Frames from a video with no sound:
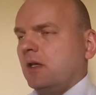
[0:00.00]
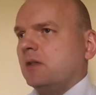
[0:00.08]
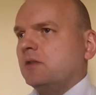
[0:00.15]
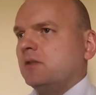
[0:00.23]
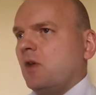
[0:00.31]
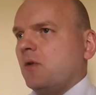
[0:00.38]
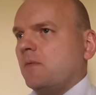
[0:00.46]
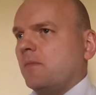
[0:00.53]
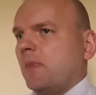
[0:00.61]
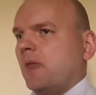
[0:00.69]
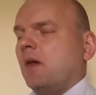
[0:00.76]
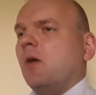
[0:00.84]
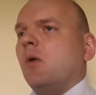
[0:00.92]
So,
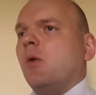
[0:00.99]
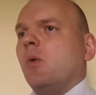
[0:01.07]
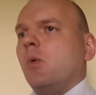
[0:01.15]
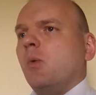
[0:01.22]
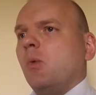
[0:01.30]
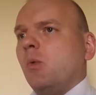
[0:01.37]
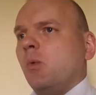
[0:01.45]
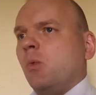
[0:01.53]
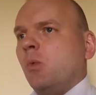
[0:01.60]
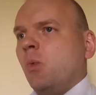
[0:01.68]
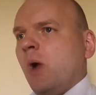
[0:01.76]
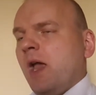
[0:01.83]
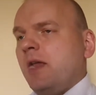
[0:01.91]

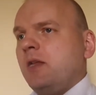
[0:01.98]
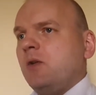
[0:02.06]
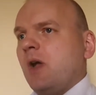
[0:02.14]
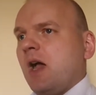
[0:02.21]
where you